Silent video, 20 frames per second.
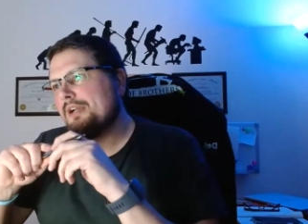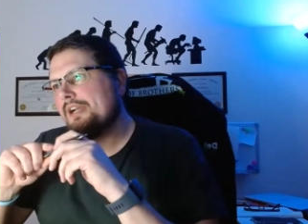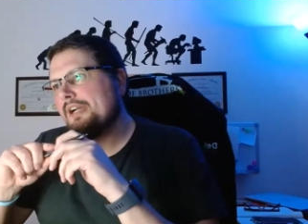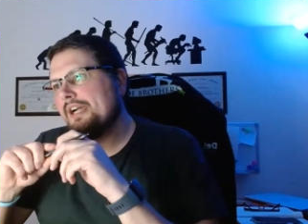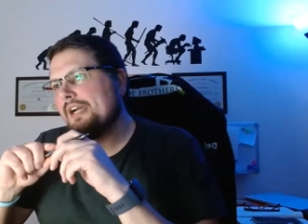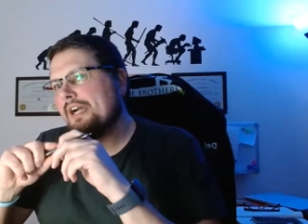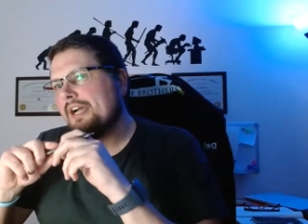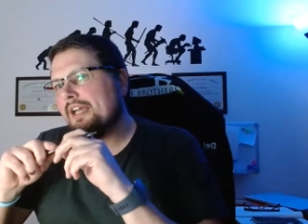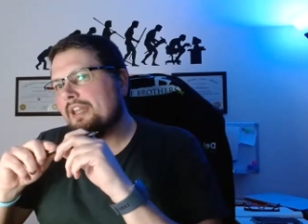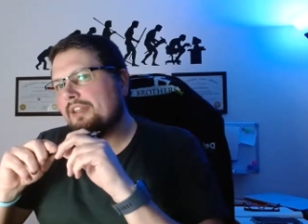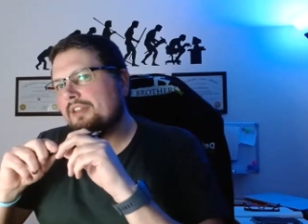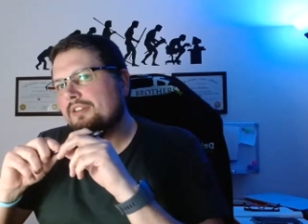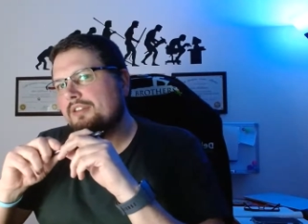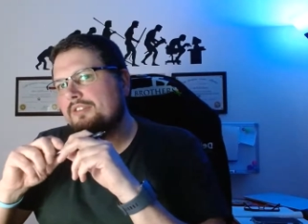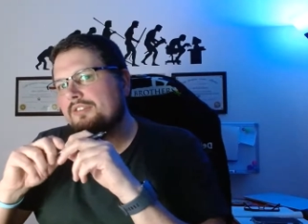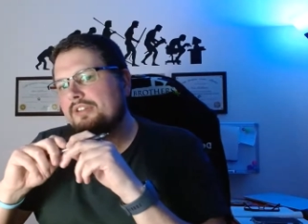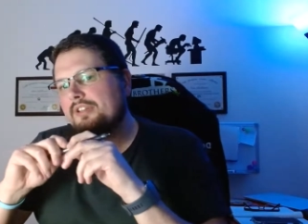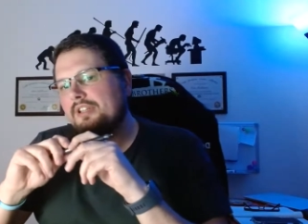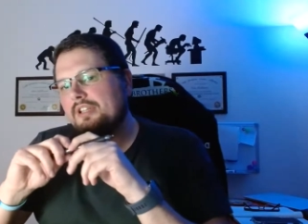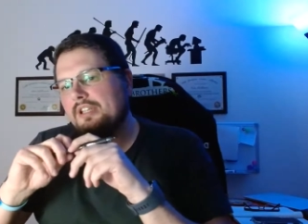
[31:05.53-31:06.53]

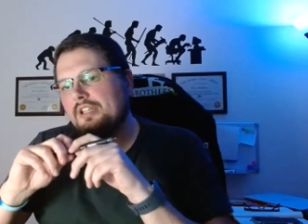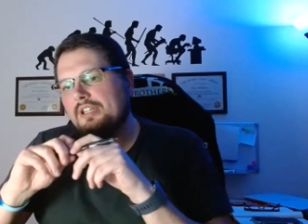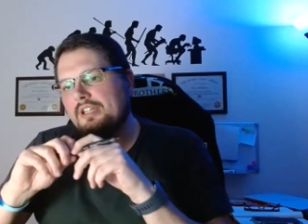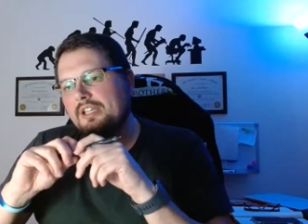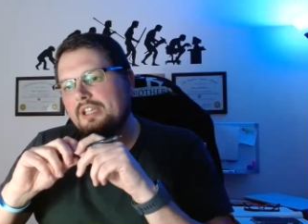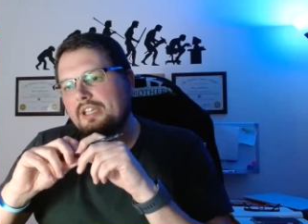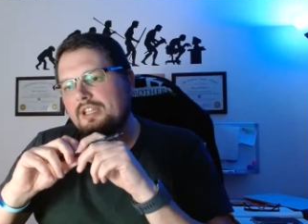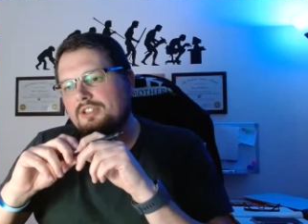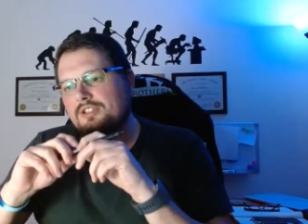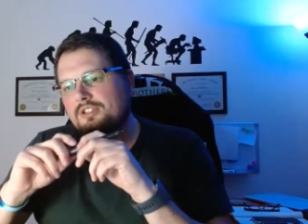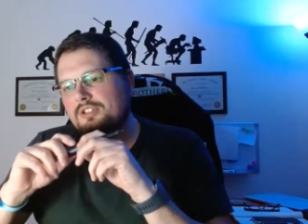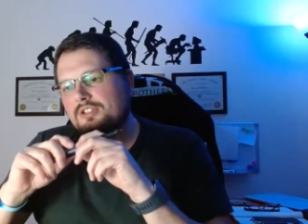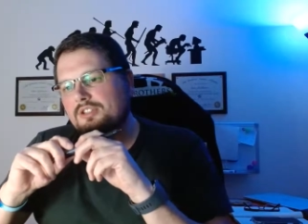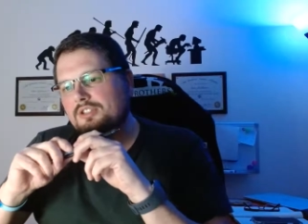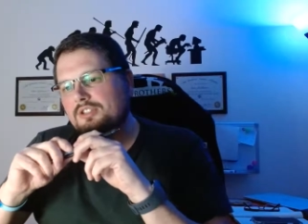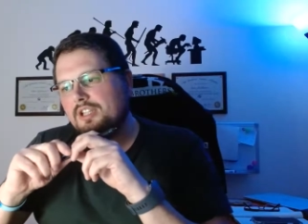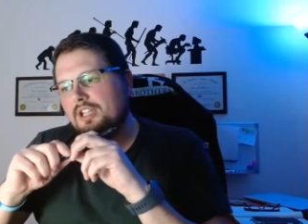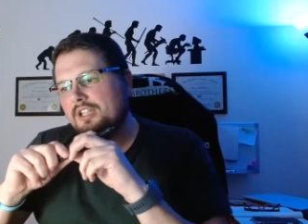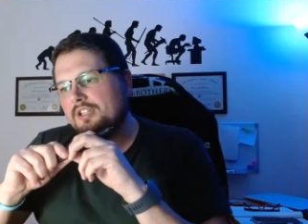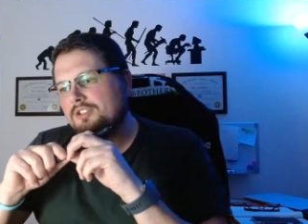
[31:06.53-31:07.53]
And its
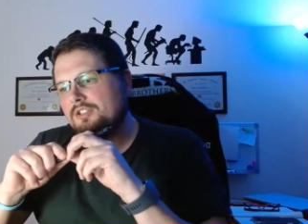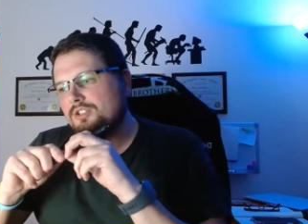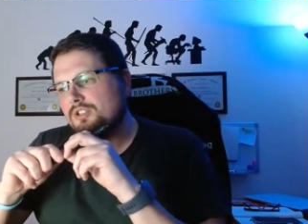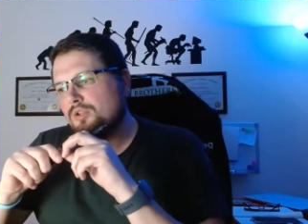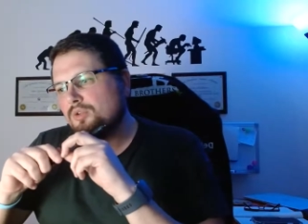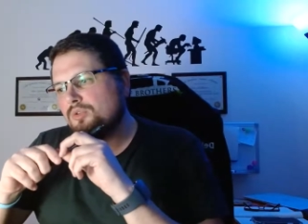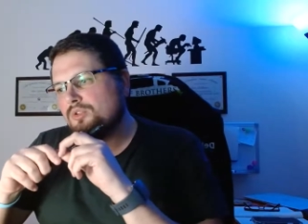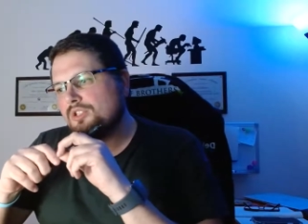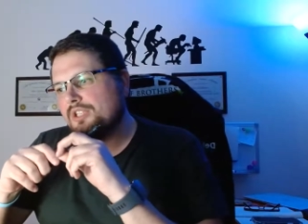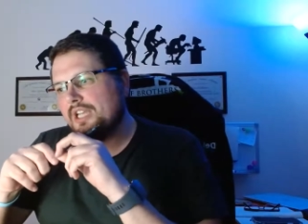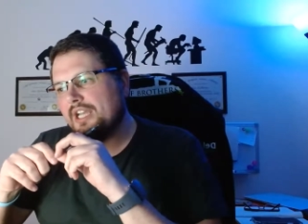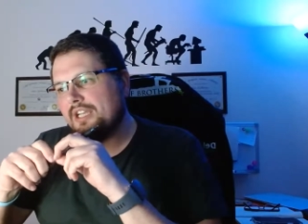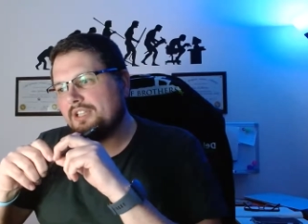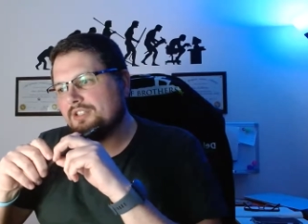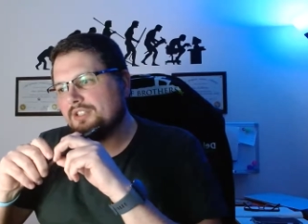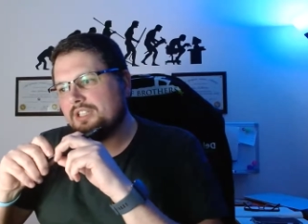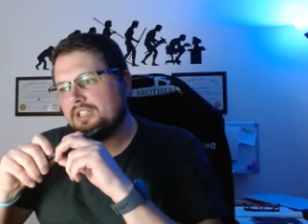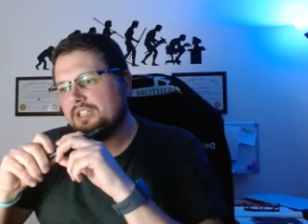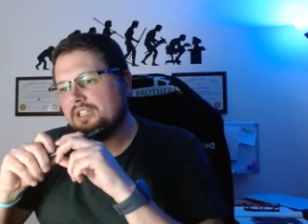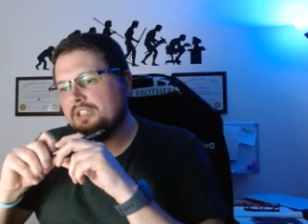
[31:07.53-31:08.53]
use as
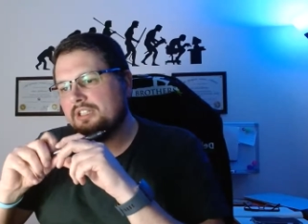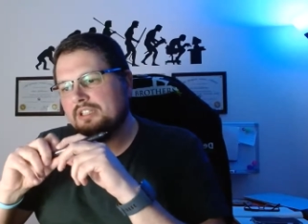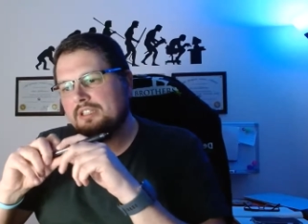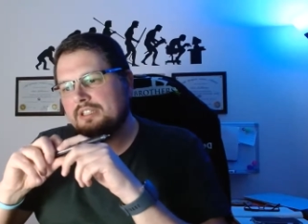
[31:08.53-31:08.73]
a